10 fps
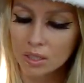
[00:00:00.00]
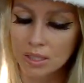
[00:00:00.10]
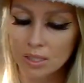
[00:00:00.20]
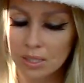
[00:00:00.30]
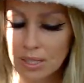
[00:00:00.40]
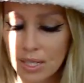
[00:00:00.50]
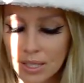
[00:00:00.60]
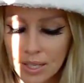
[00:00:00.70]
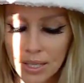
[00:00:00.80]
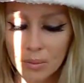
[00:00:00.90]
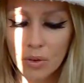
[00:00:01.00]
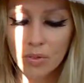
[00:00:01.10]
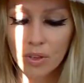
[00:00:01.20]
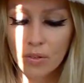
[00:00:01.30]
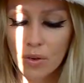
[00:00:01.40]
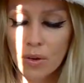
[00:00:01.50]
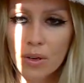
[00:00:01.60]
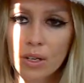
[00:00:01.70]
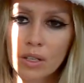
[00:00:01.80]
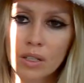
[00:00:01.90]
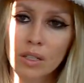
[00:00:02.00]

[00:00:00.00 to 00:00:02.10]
This is healing and moving forward.